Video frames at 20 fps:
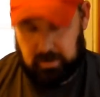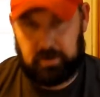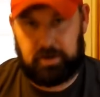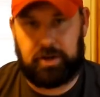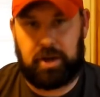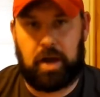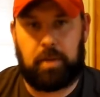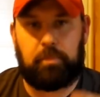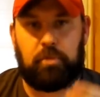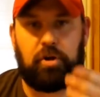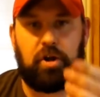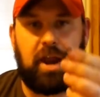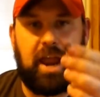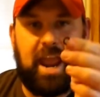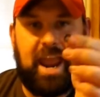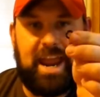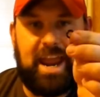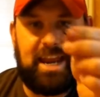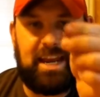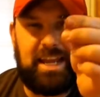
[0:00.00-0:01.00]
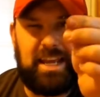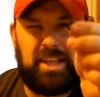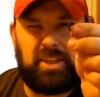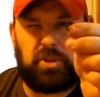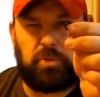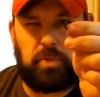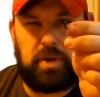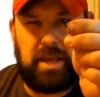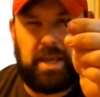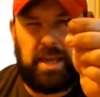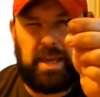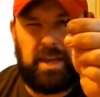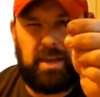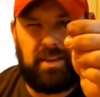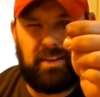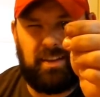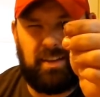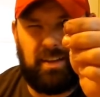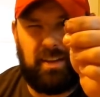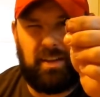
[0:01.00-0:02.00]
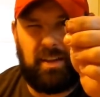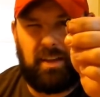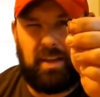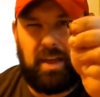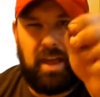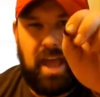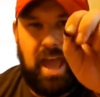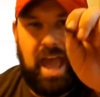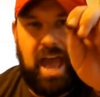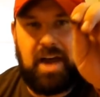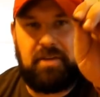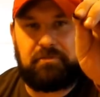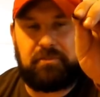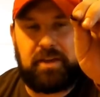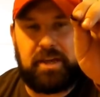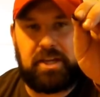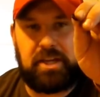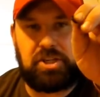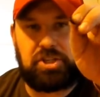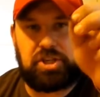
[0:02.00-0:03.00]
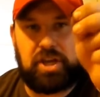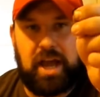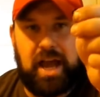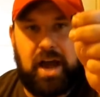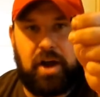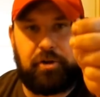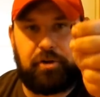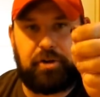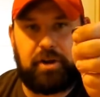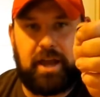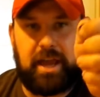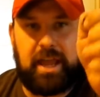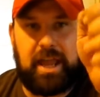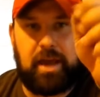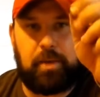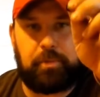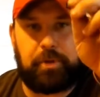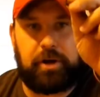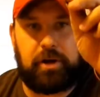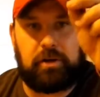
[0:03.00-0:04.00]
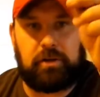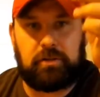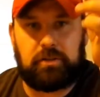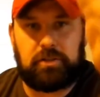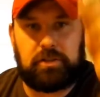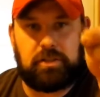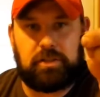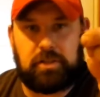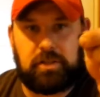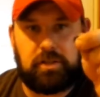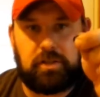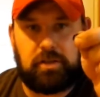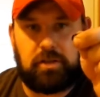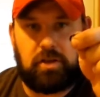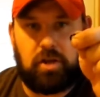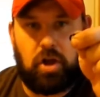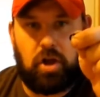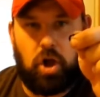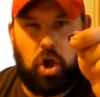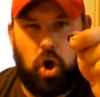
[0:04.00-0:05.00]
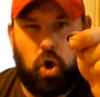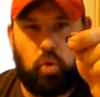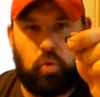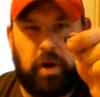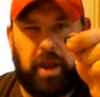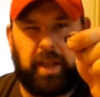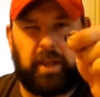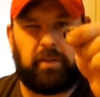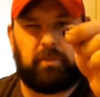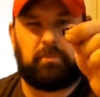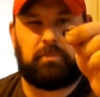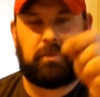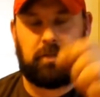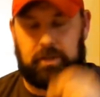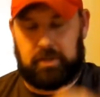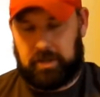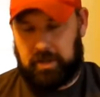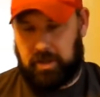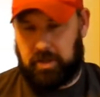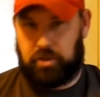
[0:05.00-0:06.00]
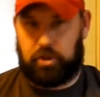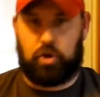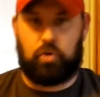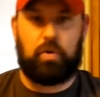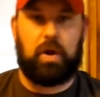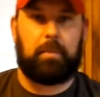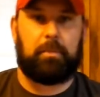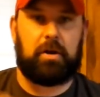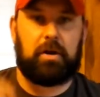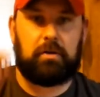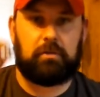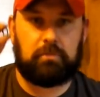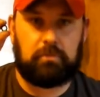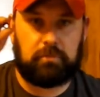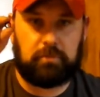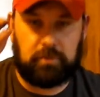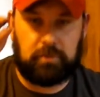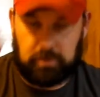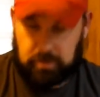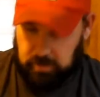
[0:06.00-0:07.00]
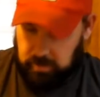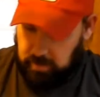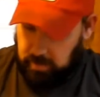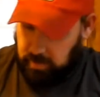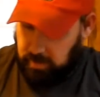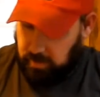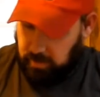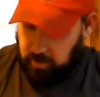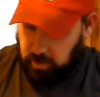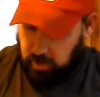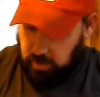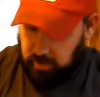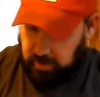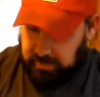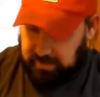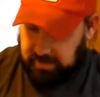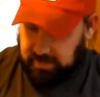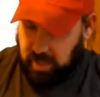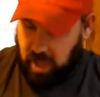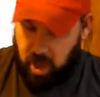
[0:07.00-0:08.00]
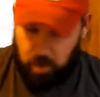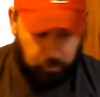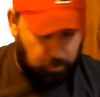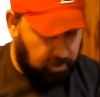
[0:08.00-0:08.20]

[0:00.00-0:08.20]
number 83 1/2 inch outer diameter O-ring. They're rubber. This is all